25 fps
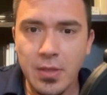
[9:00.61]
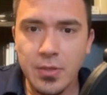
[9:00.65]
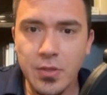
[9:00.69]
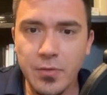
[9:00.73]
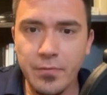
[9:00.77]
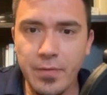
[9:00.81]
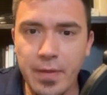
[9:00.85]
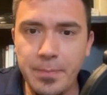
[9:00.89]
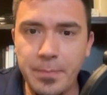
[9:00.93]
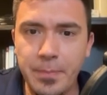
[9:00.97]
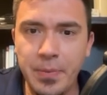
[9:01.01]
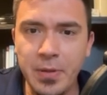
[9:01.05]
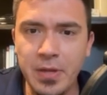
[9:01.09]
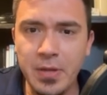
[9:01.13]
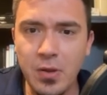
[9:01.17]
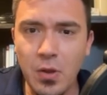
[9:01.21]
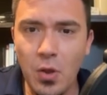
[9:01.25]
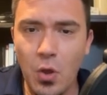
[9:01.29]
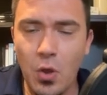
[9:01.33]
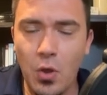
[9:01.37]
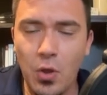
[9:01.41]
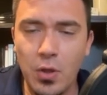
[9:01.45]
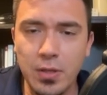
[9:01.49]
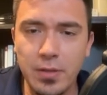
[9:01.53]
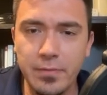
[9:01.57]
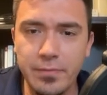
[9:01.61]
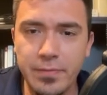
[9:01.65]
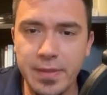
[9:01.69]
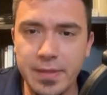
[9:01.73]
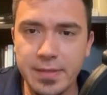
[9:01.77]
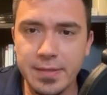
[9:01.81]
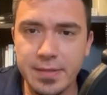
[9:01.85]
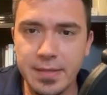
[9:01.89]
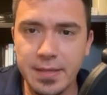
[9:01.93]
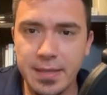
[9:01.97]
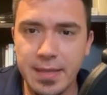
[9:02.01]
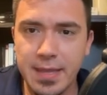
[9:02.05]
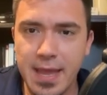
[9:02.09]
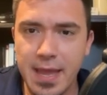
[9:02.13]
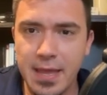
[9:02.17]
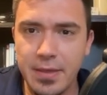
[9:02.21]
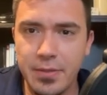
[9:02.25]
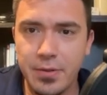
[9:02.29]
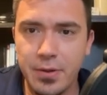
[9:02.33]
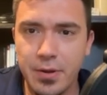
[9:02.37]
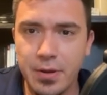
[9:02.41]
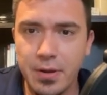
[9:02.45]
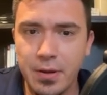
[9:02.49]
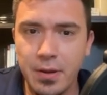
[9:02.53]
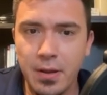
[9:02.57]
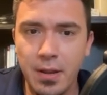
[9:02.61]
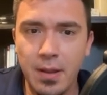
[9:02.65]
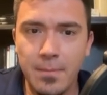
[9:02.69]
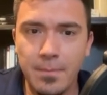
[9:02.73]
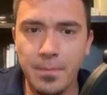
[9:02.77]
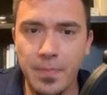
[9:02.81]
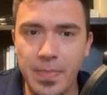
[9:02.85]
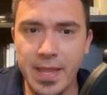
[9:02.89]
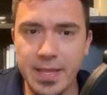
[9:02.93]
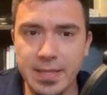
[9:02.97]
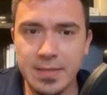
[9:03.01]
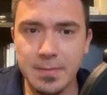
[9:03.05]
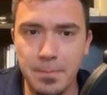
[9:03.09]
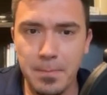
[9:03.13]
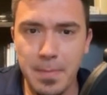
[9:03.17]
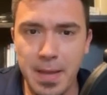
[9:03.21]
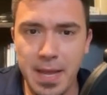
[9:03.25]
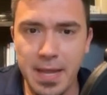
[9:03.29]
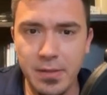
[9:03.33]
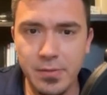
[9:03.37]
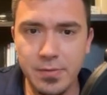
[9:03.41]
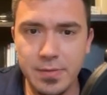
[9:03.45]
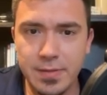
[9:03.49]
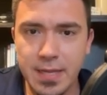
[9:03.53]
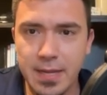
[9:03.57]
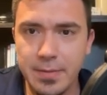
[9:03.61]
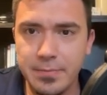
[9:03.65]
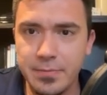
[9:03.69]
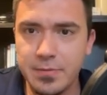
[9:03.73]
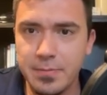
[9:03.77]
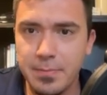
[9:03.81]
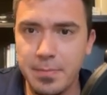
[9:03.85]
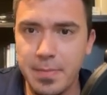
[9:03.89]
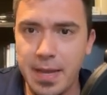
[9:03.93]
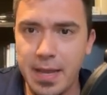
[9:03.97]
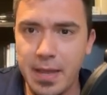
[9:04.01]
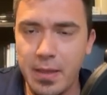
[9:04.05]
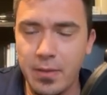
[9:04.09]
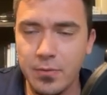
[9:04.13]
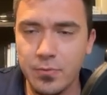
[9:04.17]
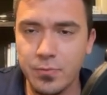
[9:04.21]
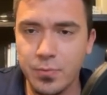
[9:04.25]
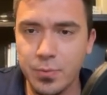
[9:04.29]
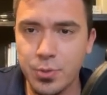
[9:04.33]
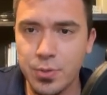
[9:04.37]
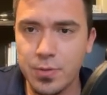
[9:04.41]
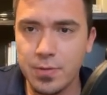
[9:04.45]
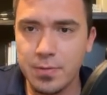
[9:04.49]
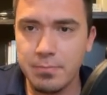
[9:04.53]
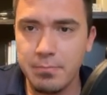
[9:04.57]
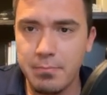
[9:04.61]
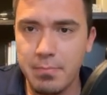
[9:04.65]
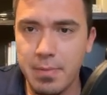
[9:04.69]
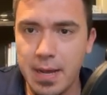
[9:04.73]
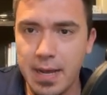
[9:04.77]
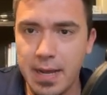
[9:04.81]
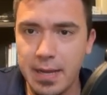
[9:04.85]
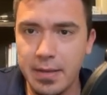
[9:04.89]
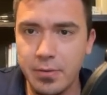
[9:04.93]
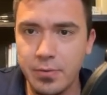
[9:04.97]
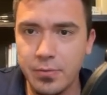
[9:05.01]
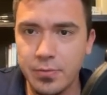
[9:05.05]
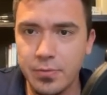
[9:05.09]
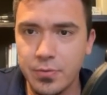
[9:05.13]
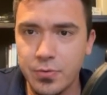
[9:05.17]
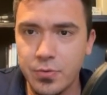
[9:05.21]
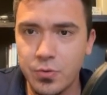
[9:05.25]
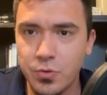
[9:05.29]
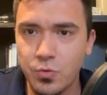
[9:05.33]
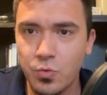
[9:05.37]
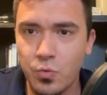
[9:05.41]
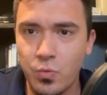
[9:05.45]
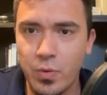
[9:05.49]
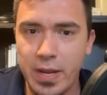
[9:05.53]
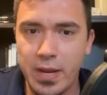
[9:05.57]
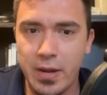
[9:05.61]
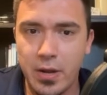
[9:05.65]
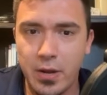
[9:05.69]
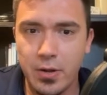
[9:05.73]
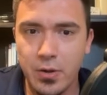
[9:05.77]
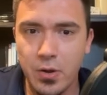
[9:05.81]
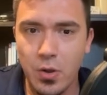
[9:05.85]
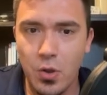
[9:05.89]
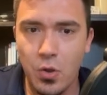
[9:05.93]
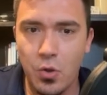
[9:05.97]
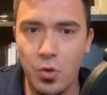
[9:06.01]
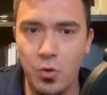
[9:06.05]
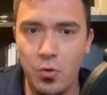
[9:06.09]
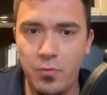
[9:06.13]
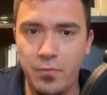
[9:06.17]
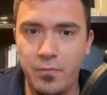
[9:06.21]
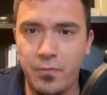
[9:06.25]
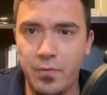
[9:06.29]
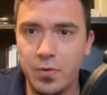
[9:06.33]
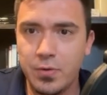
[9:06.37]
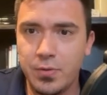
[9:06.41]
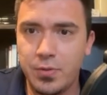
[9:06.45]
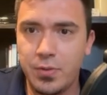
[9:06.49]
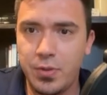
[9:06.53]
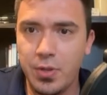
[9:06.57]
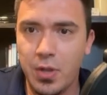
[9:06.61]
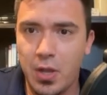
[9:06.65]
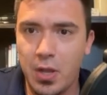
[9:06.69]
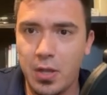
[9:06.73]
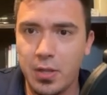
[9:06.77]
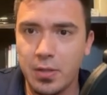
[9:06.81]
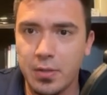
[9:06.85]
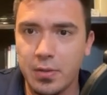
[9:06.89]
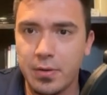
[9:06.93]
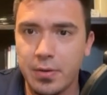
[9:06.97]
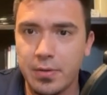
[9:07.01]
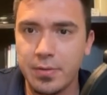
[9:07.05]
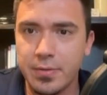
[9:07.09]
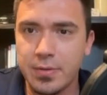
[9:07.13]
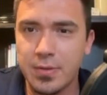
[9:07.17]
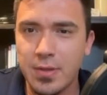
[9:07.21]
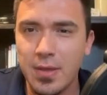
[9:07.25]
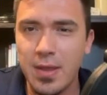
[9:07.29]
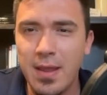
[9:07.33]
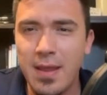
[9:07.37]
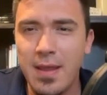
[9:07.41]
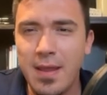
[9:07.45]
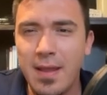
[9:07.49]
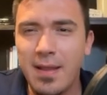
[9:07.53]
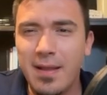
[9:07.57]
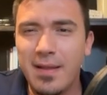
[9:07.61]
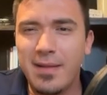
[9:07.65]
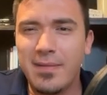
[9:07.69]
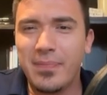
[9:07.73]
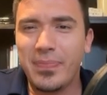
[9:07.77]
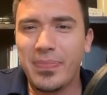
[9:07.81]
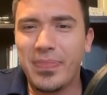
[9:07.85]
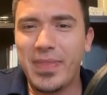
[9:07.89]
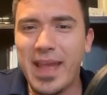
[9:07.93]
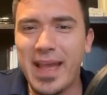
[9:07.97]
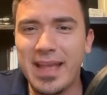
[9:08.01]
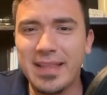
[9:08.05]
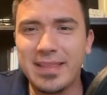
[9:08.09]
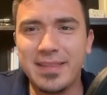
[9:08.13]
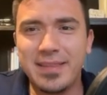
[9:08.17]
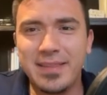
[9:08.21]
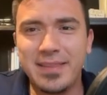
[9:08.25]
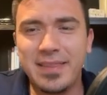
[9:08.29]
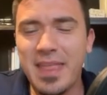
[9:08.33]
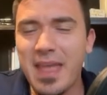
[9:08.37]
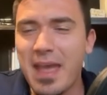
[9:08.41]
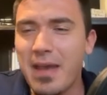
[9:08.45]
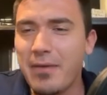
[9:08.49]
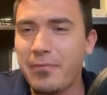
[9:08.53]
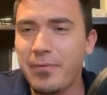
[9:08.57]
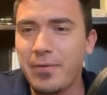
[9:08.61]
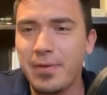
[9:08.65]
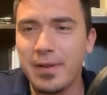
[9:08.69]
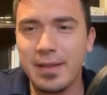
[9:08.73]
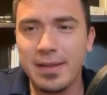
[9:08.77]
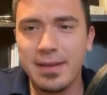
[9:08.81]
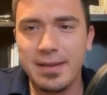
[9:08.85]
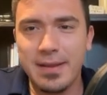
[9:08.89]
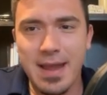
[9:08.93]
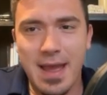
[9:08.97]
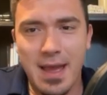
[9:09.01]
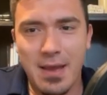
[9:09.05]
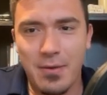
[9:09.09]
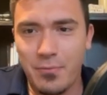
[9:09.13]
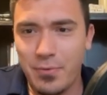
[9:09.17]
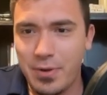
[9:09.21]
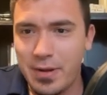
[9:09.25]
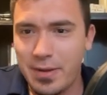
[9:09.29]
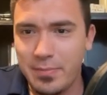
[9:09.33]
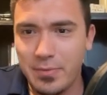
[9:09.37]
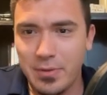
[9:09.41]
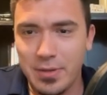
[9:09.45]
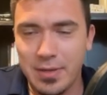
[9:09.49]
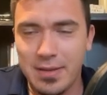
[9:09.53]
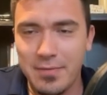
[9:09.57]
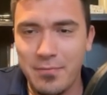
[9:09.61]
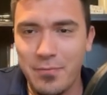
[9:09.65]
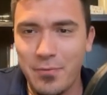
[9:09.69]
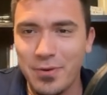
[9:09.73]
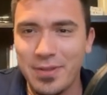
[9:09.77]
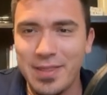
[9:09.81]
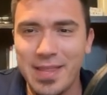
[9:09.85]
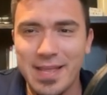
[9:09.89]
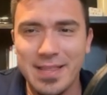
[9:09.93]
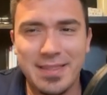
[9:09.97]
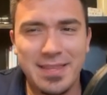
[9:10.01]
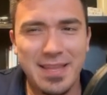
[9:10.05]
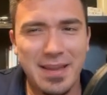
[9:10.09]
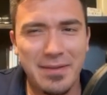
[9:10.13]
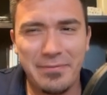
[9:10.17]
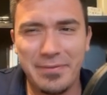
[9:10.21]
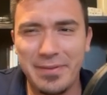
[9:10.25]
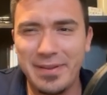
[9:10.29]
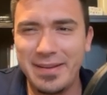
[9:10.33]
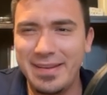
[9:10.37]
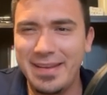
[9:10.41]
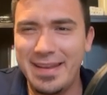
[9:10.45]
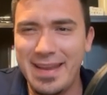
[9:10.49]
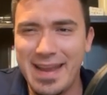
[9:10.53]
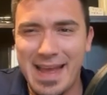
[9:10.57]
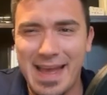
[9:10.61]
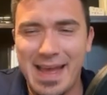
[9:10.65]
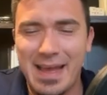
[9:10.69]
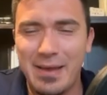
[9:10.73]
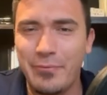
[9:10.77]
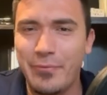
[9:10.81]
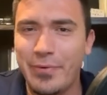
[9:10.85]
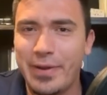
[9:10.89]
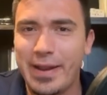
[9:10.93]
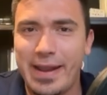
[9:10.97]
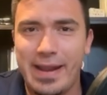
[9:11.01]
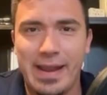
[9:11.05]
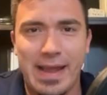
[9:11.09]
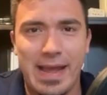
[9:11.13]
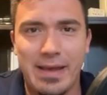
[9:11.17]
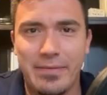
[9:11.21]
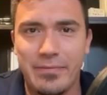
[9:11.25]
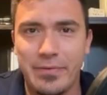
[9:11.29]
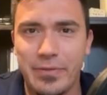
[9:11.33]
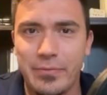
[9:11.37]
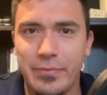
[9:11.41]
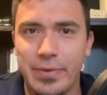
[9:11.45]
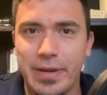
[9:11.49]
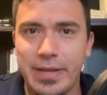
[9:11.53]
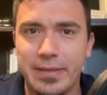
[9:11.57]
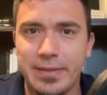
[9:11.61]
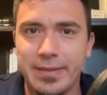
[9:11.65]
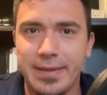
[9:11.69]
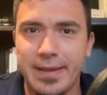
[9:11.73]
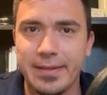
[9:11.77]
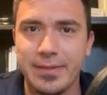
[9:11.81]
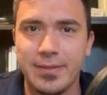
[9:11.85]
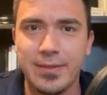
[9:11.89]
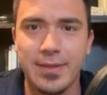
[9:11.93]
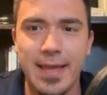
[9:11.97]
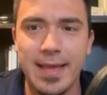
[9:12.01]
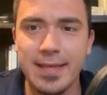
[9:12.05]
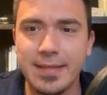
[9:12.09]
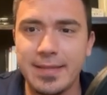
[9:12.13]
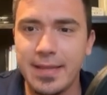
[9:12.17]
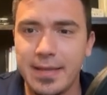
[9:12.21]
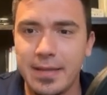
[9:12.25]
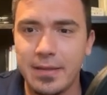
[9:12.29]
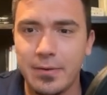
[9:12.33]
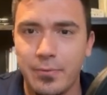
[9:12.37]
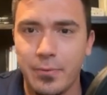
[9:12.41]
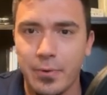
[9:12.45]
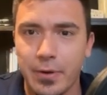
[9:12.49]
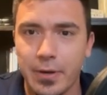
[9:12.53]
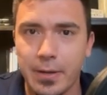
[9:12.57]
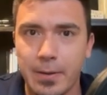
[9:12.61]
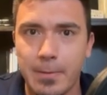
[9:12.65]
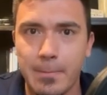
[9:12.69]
if I put all of this together, that's miles times miles, which is miles squared over dollars. That's definitely not what I'm looking for, and that's definitely not what I have on the right side. So that's not going to work.